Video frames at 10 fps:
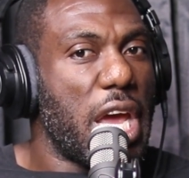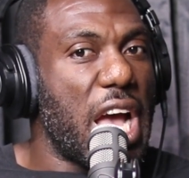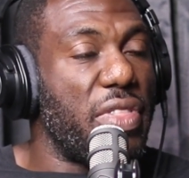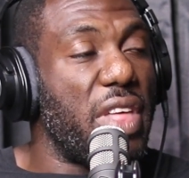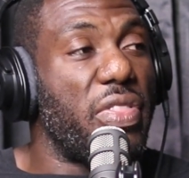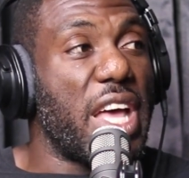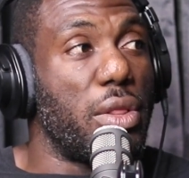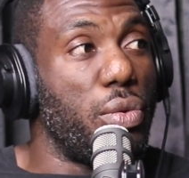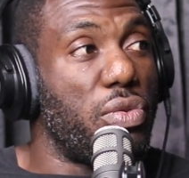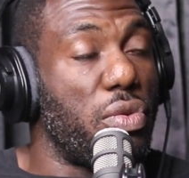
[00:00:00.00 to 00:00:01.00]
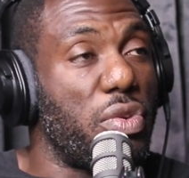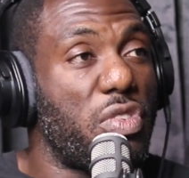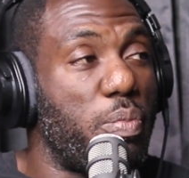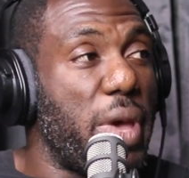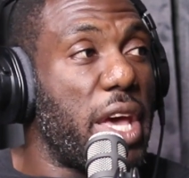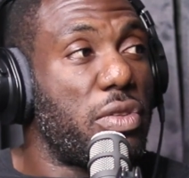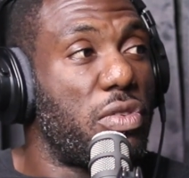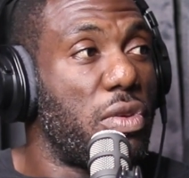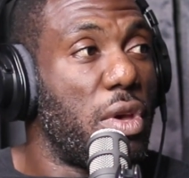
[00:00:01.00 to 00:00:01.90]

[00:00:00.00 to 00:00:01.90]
And then they lose the respect